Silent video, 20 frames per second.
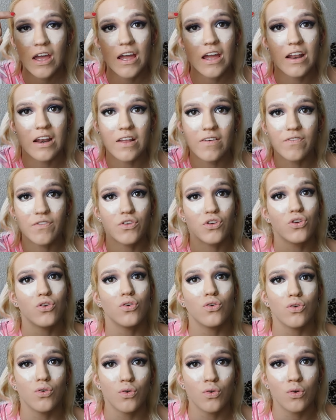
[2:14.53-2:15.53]
And if
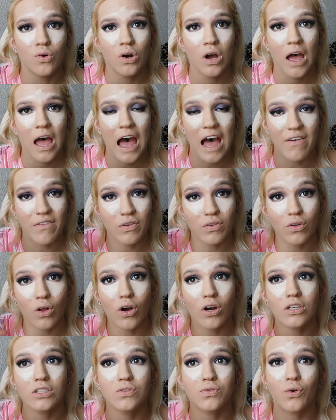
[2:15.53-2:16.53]
you have a
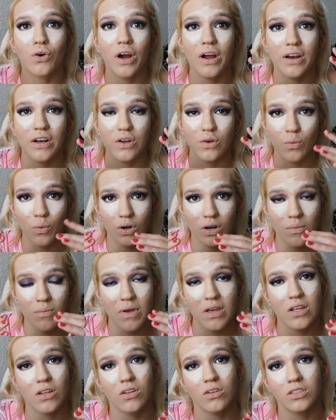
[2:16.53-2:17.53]
large forehead and you want to
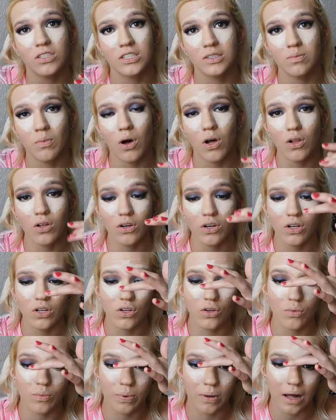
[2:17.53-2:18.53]
make it look smaller,
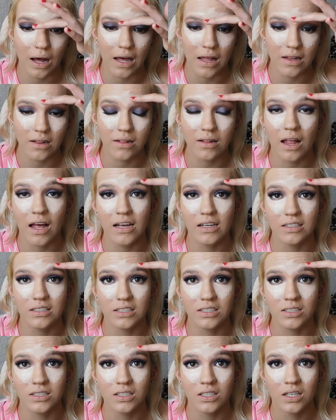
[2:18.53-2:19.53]
you apply
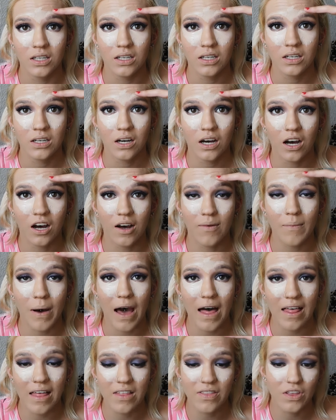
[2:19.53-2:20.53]
less
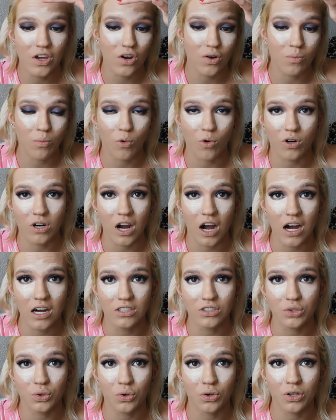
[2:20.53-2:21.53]
highlight there, more
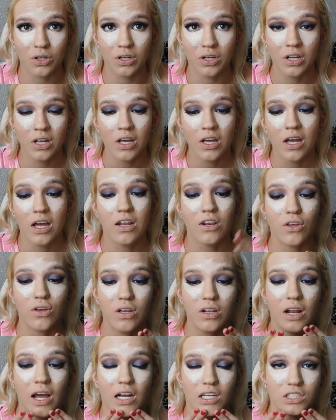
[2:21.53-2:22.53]
contour, and you
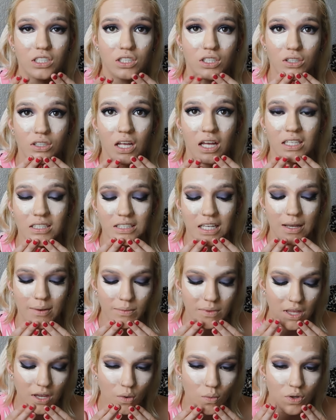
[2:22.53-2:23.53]
can actually do that same
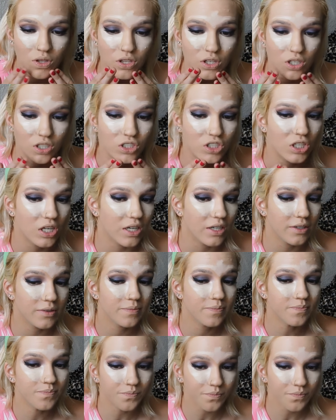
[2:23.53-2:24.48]
thing with your chin.